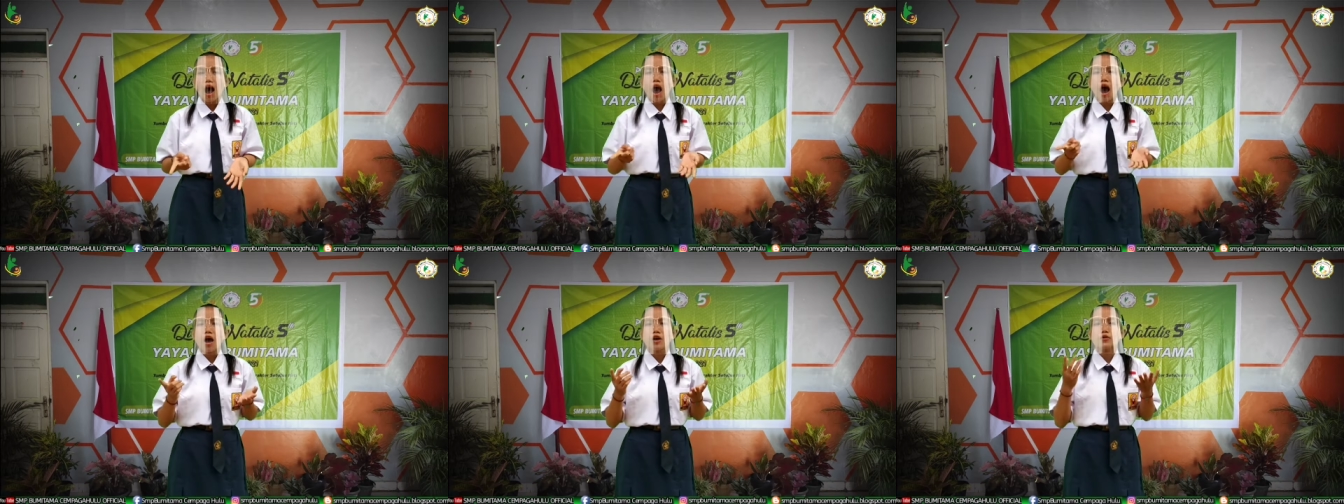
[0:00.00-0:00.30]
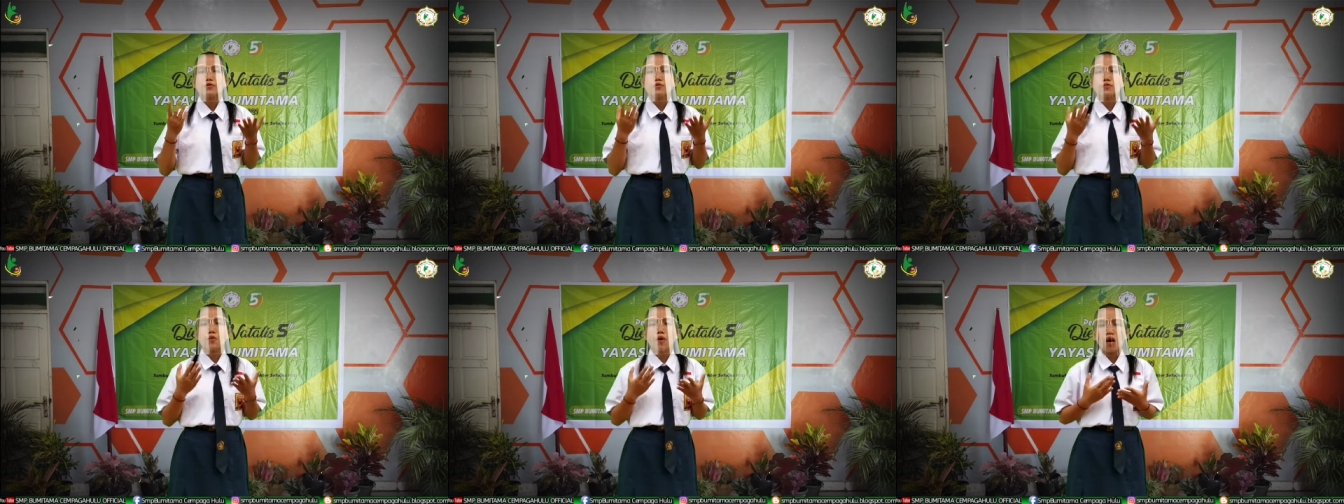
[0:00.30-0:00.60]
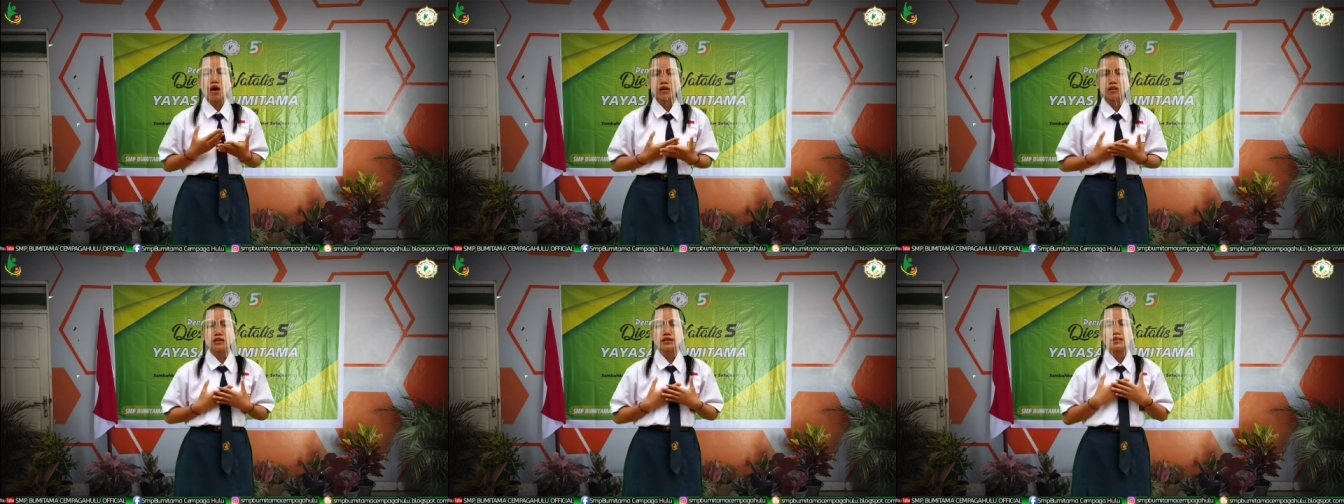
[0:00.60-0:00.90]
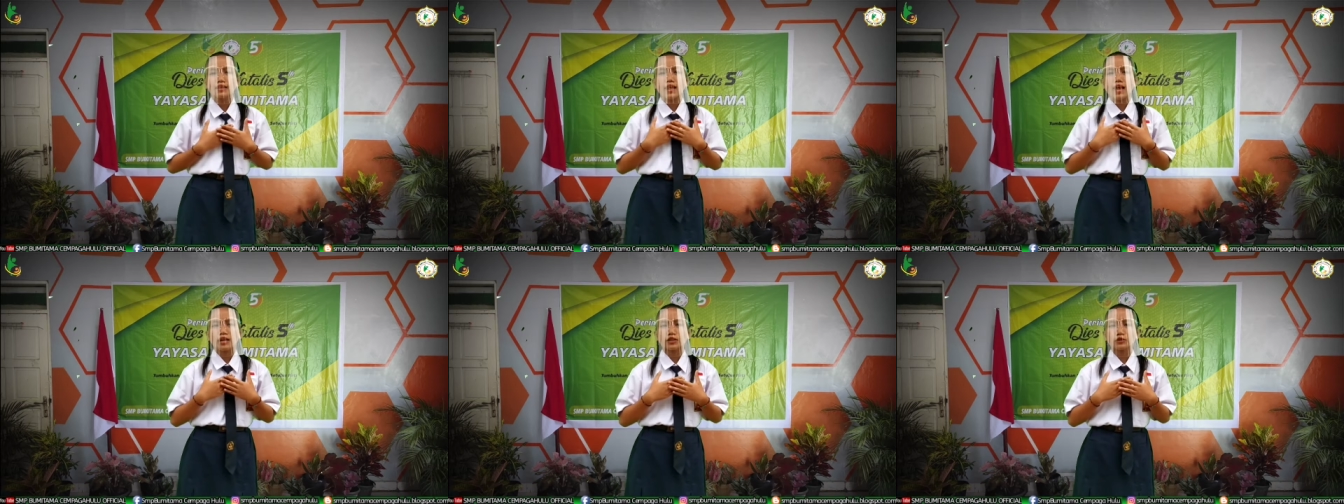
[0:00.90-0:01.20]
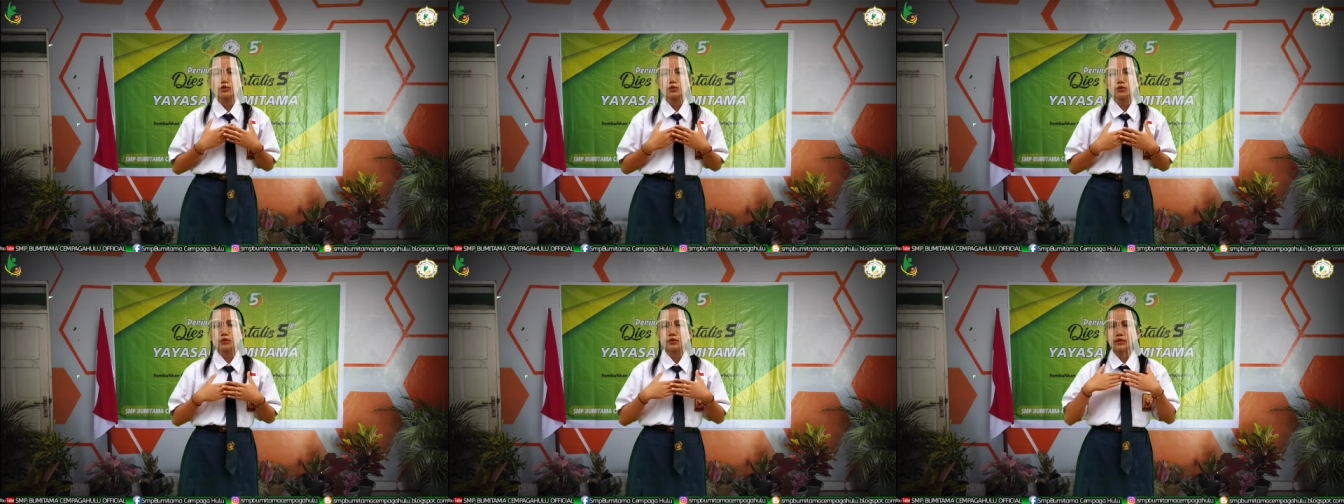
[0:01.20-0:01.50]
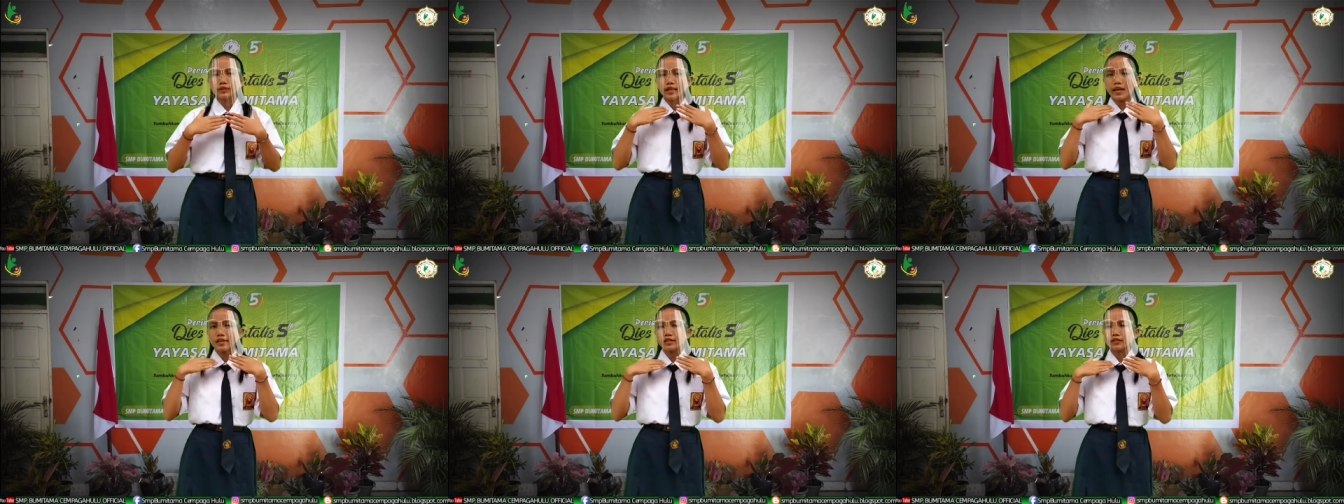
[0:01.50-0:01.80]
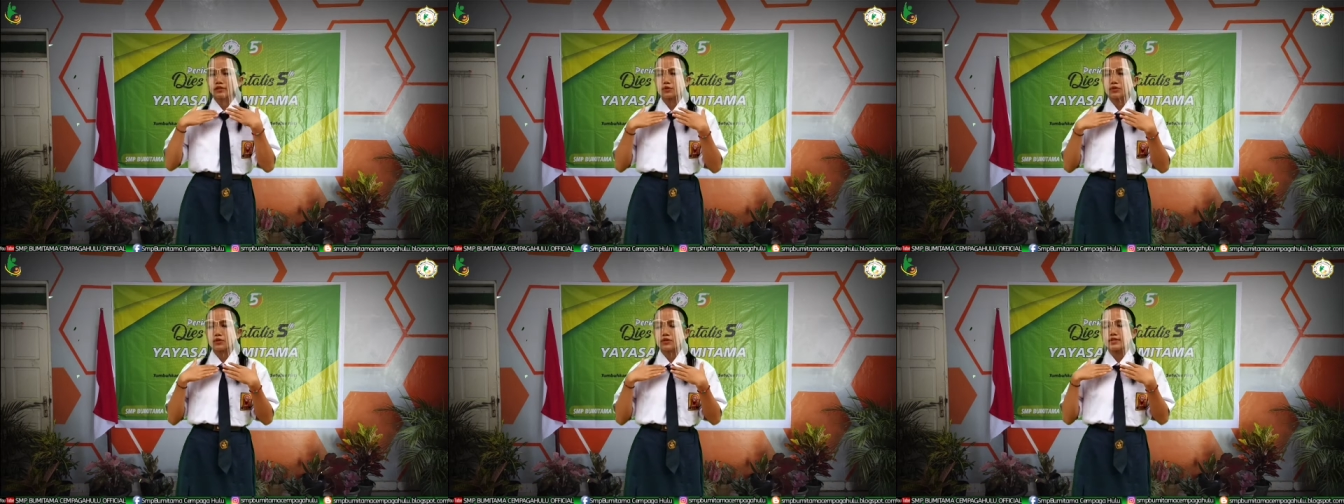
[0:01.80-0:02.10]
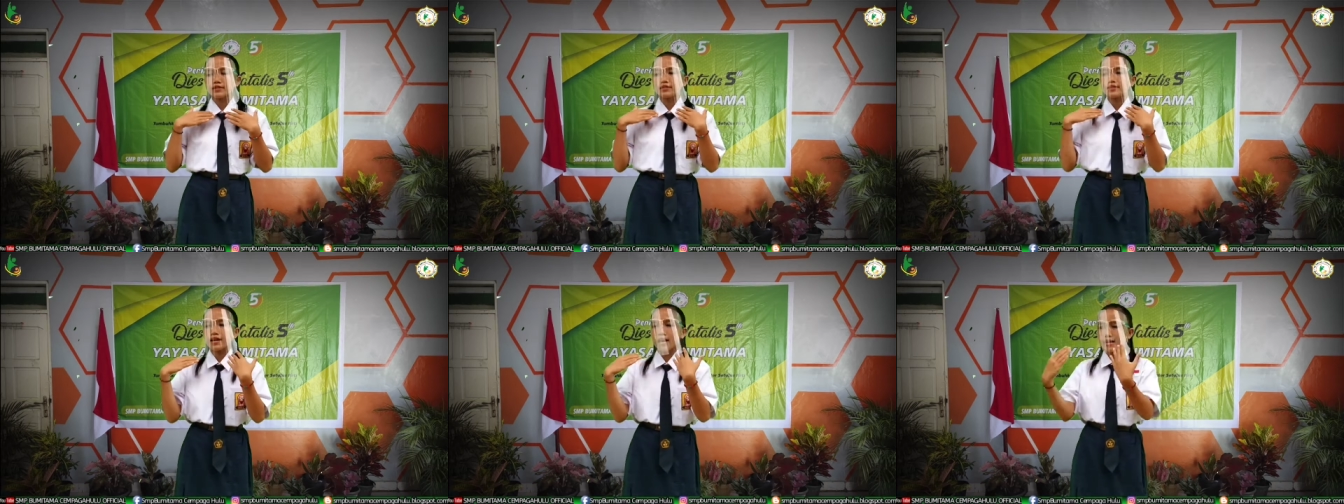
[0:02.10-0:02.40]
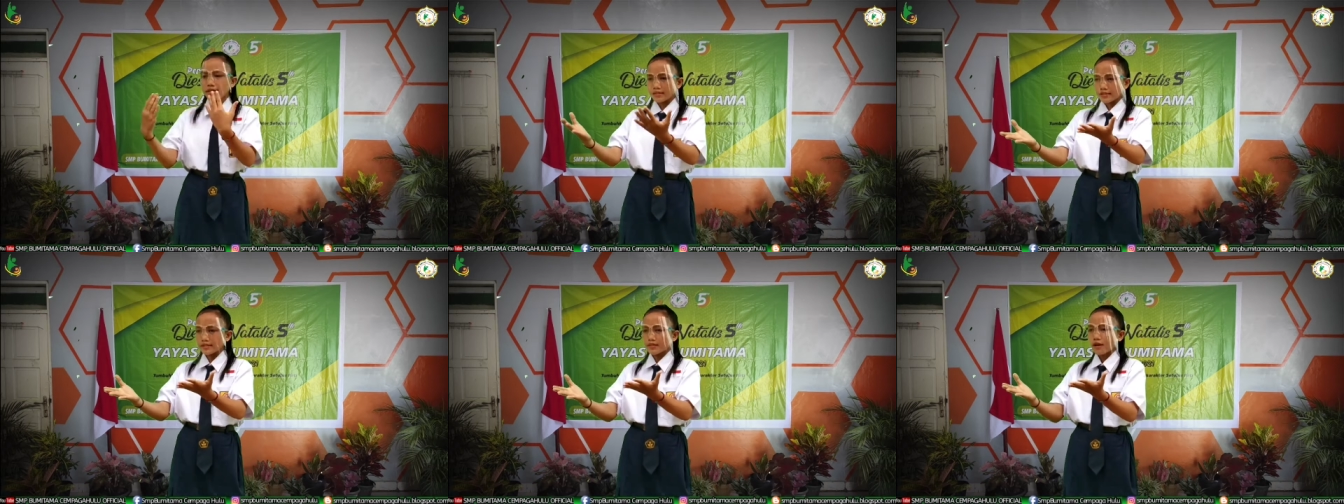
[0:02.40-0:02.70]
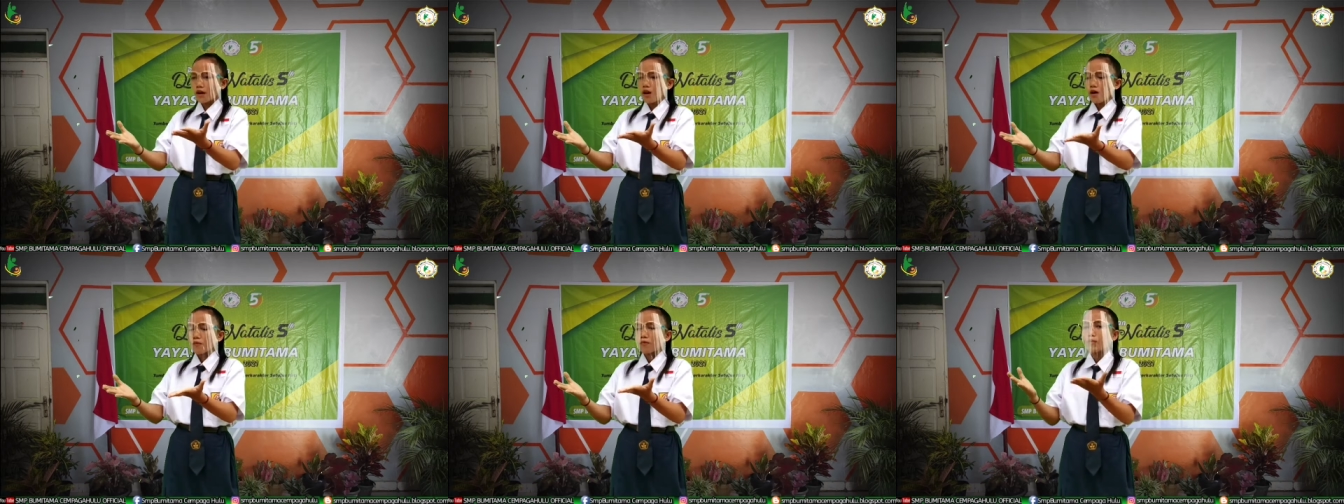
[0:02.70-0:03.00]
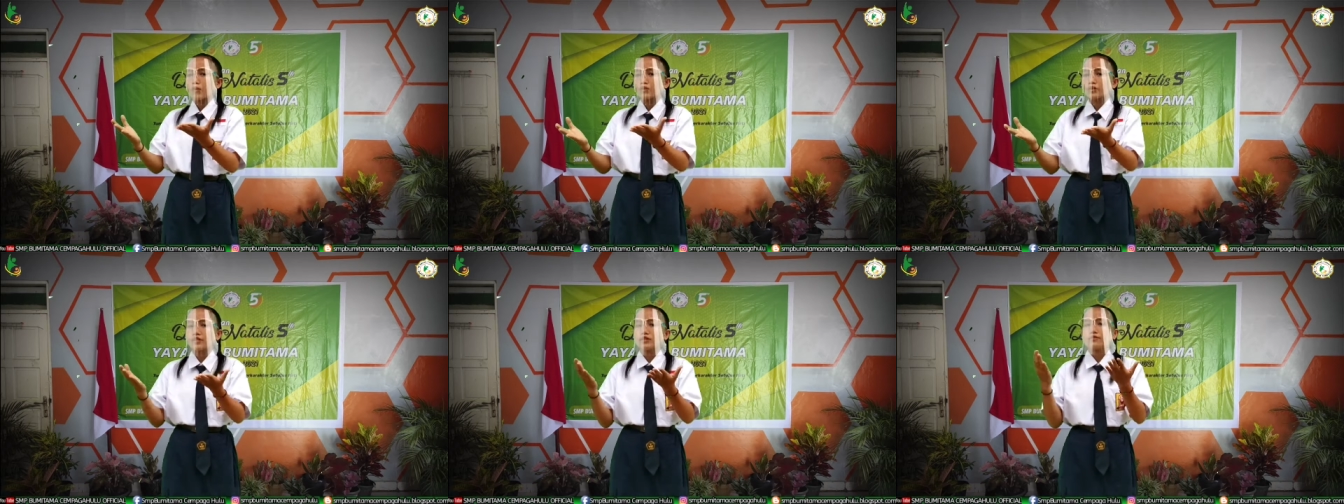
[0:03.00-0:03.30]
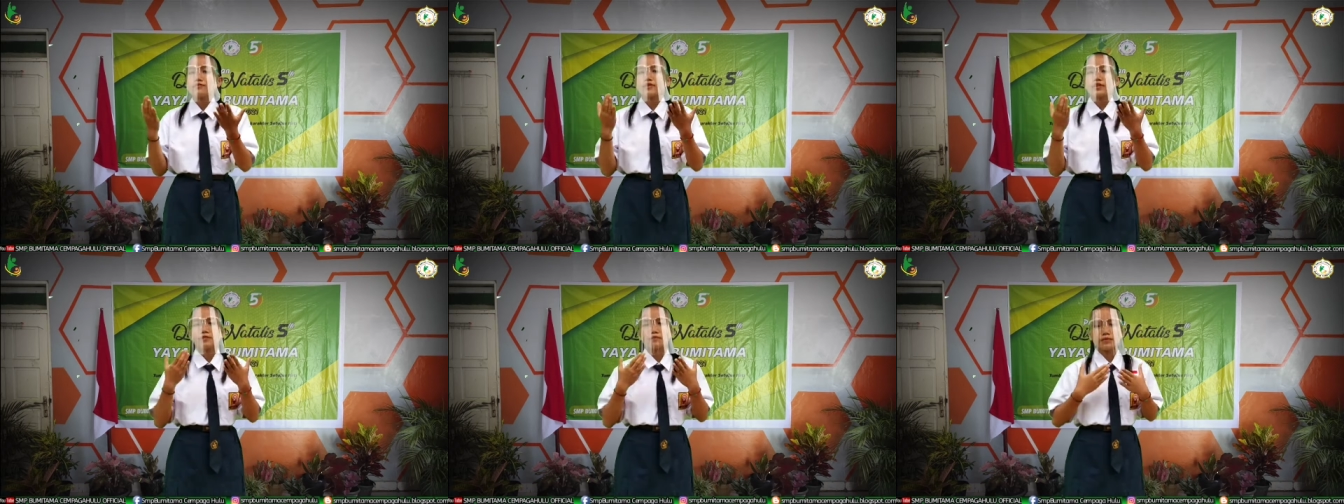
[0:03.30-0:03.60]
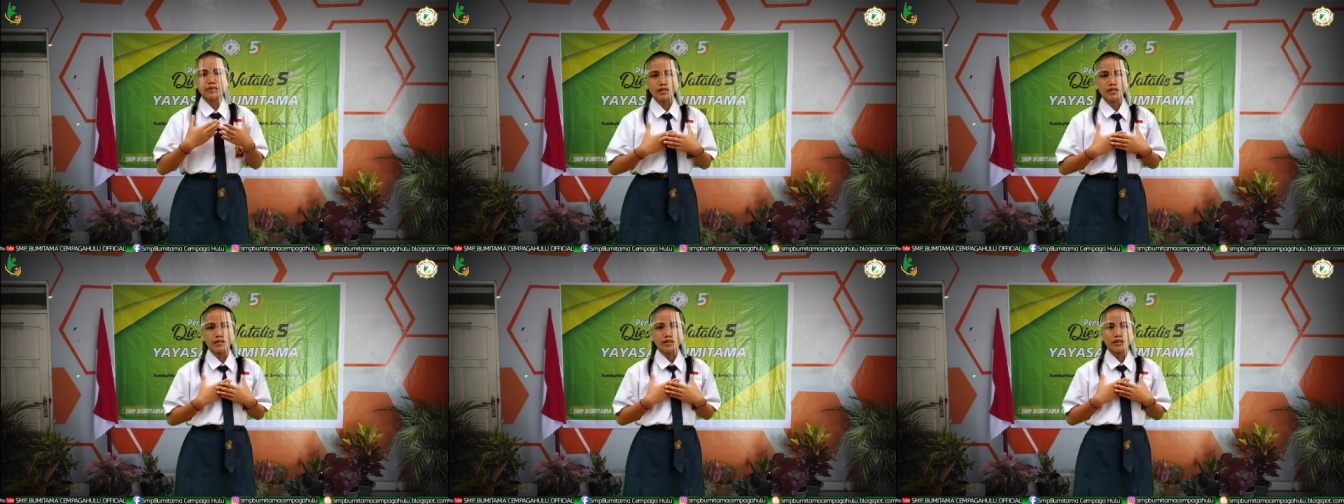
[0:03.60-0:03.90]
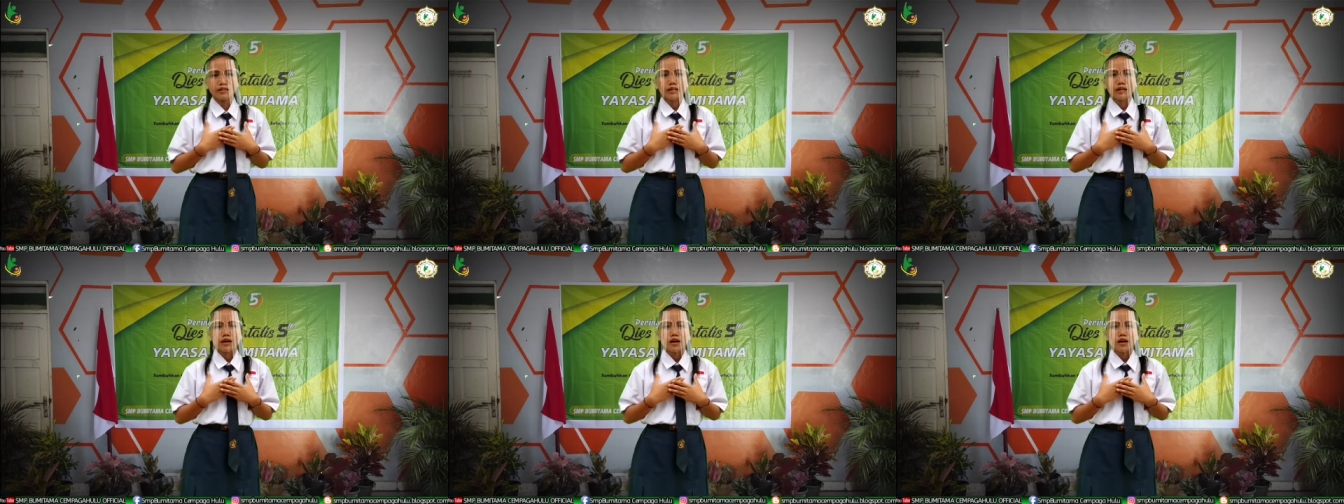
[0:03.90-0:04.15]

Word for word: I would like to thank the judge for giving me